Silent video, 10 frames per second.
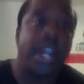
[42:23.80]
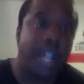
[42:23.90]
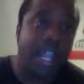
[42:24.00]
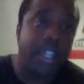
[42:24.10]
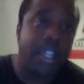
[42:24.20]

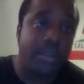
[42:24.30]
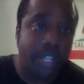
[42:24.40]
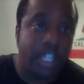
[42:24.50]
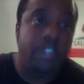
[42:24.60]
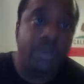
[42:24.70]
like it, but
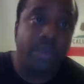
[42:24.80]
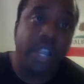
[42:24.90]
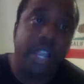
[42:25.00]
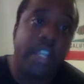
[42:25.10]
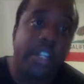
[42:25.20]
kiss my
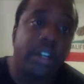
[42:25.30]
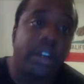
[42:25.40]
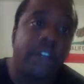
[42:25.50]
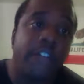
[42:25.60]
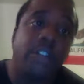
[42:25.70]
ass and I'm gonna
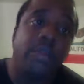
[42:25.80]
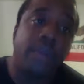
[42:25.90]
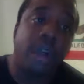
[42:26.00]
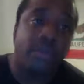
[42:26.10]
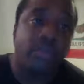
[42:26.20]
fuck your mama.